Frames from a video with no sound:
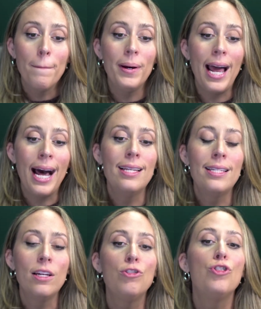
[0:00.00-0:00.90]
but as
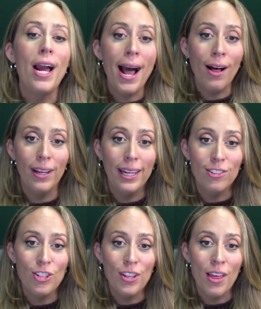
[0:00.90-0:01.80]
a
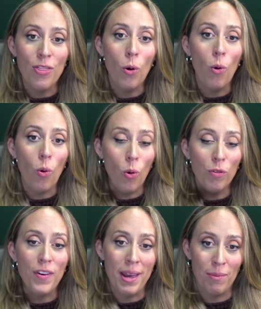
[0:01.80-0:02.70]
challenge that the whole
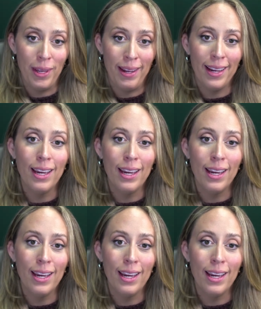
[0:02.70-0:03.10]
family